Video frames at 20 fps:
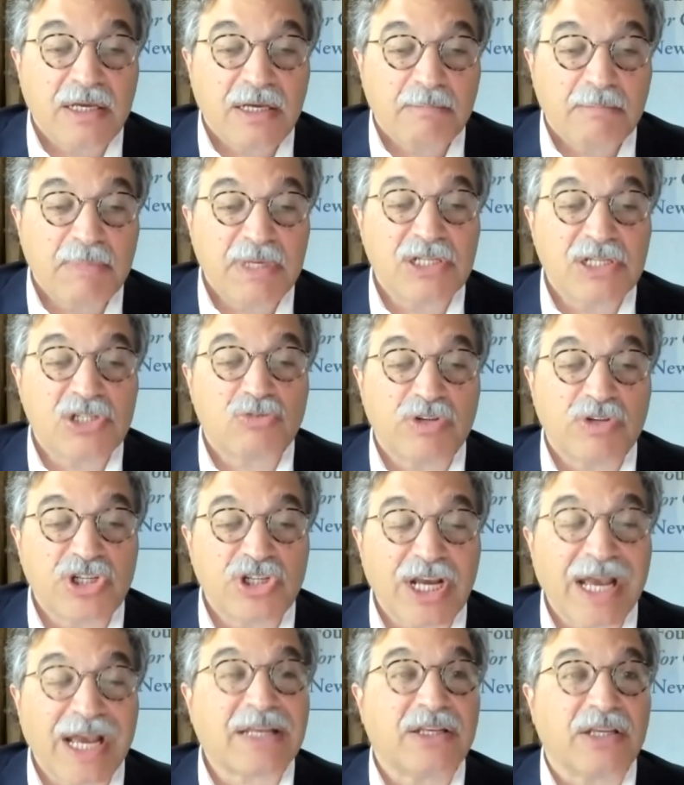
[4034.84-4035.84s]
means
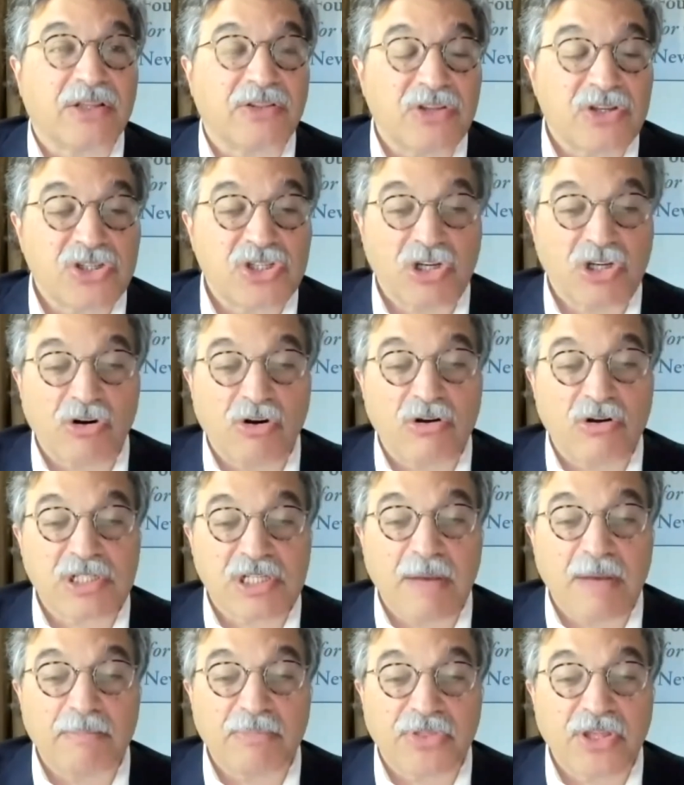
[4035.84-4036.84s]
rejecting the
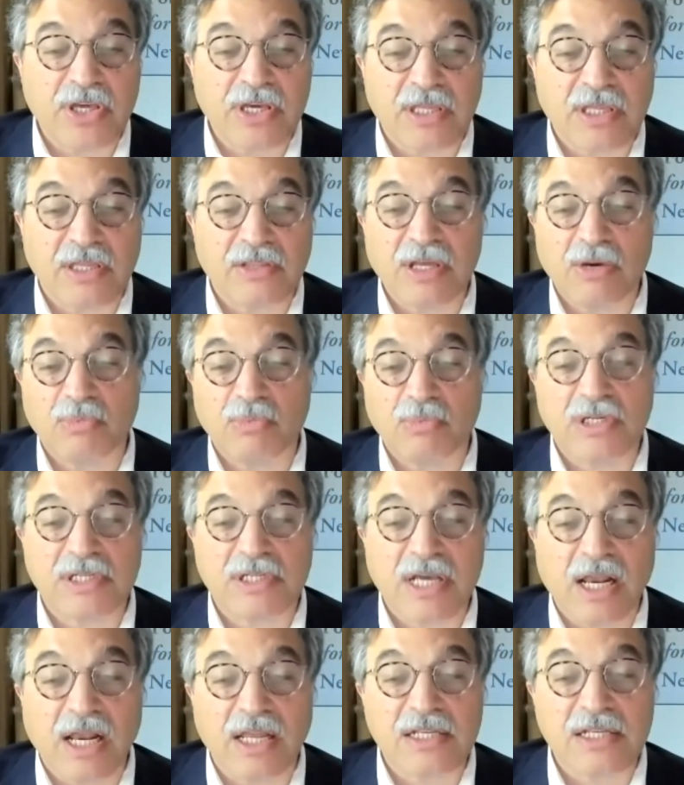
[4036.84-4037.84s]
zero-sum thinking that would
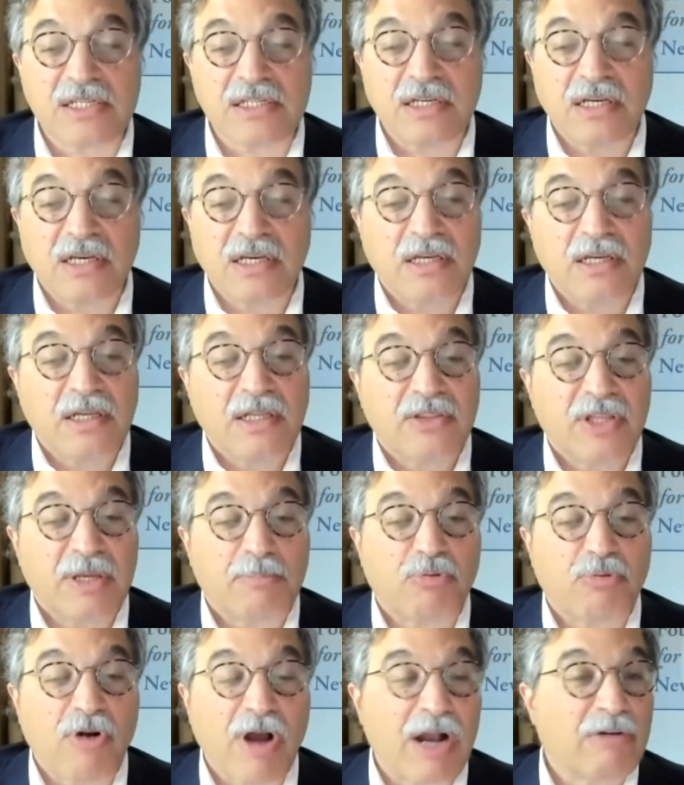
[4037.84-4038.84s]
tell us
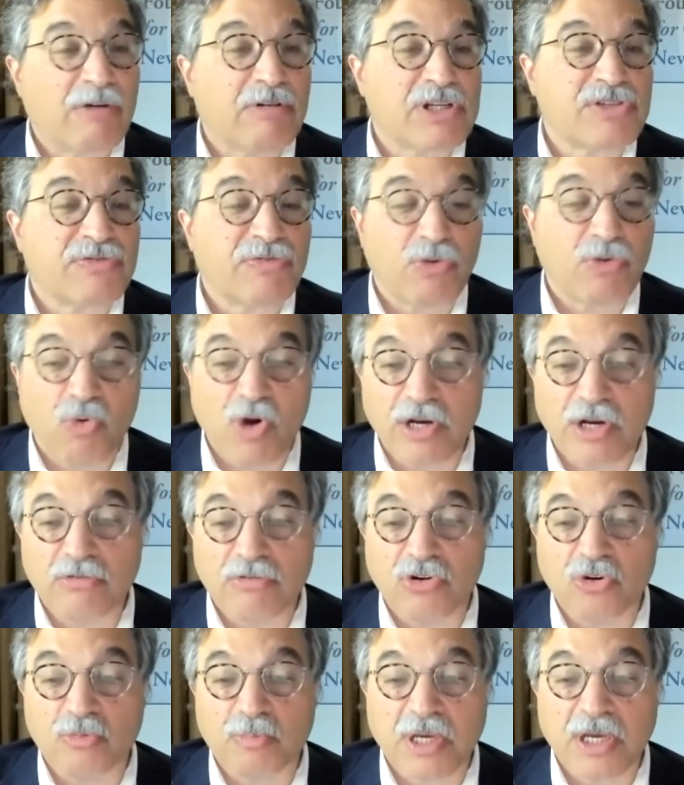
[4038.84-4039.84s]
that progress for one
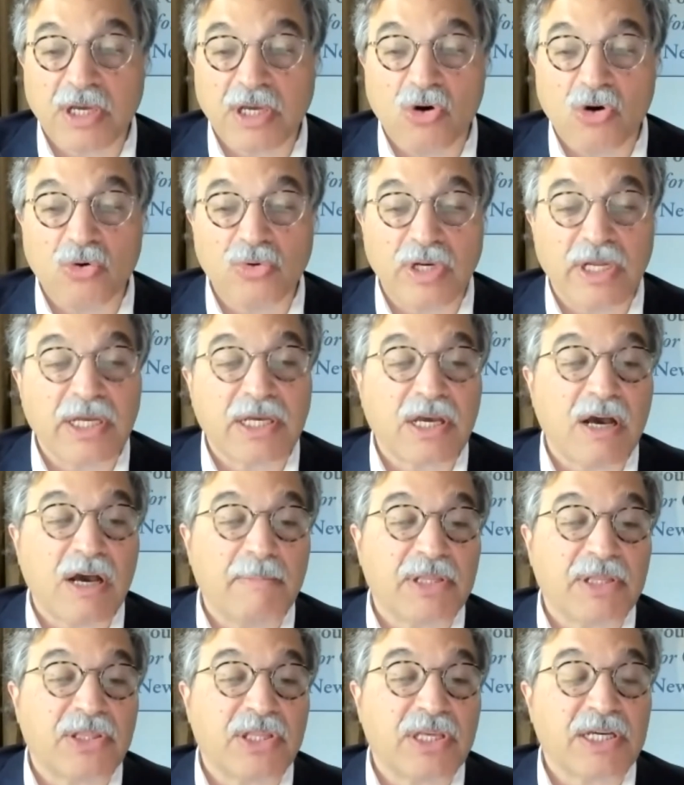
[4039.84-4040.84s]
group can only
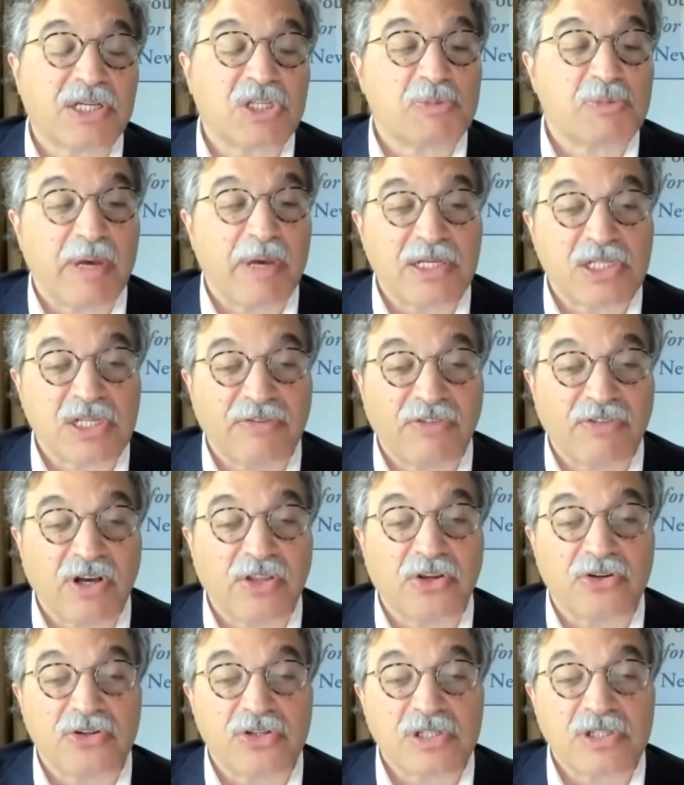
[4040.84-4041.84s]
come at the expense of
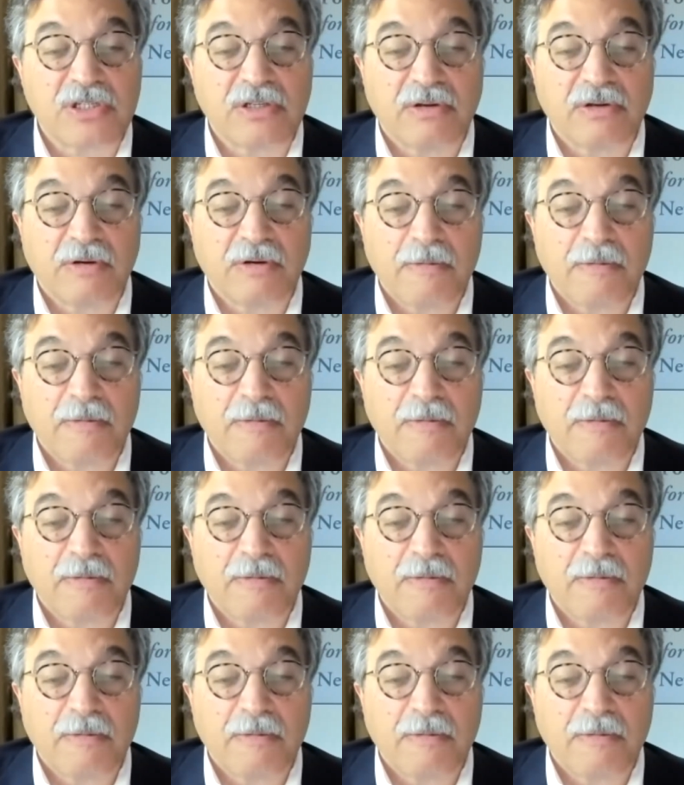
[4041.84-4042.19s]
others.